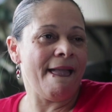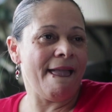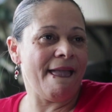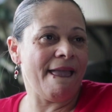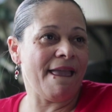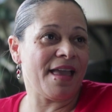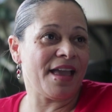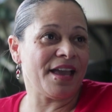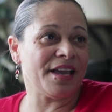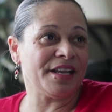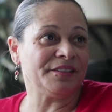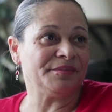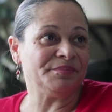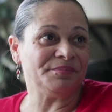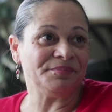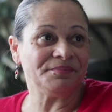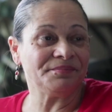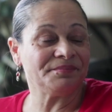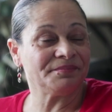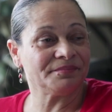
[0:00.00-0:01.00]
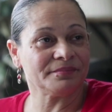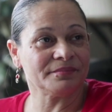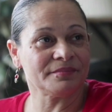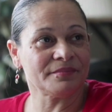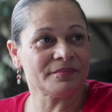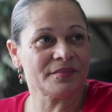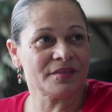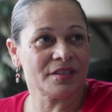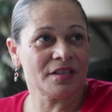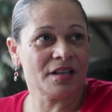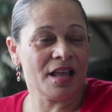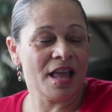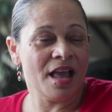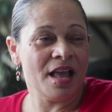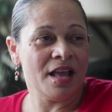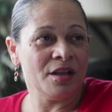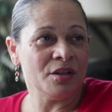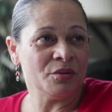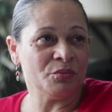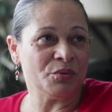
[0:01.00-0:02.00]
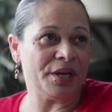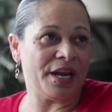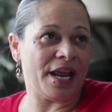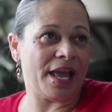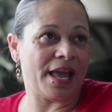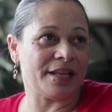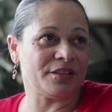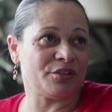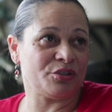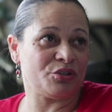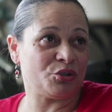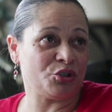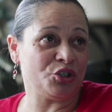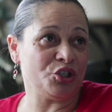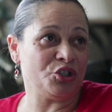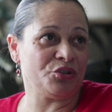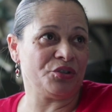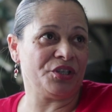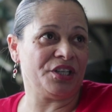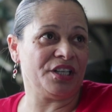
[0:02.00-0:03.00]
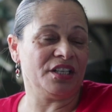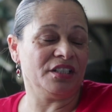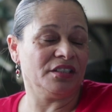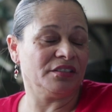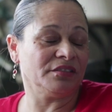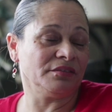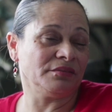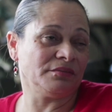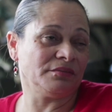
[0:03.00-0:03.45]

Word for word: And when I had the surgery,